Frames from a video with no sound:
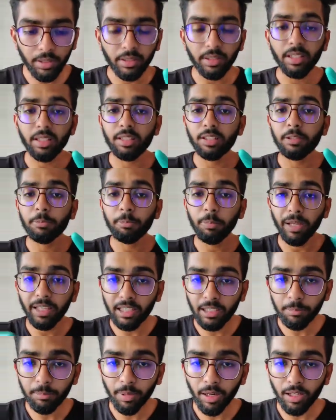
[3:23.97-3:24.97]
the
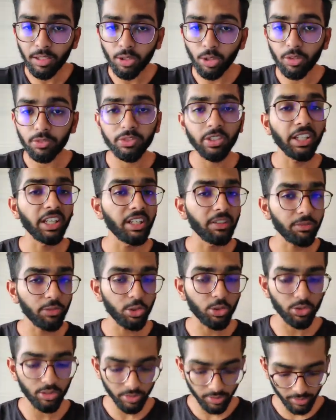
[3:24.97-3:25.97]
spike part of the
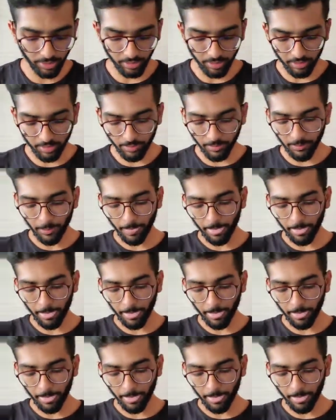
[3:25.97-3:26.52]
infusion set.